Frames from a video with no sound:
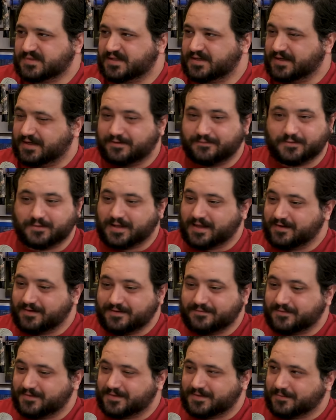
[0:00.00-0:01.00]
Even
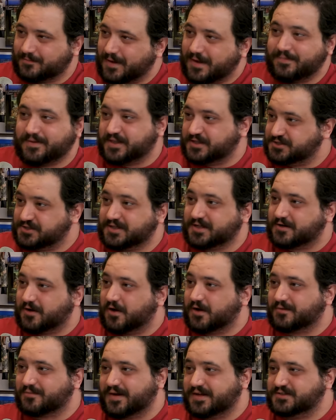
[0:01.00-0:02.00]
even maybe they should have
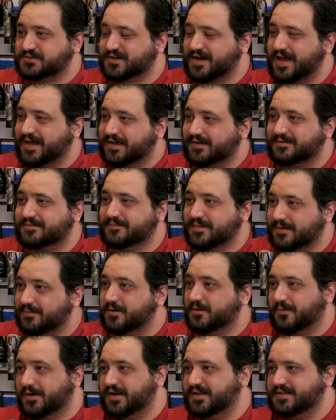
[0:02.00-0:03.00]
called it Red Dragon. Maybe
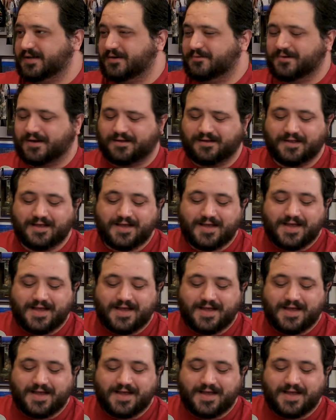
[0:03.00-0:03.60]
it would have done well.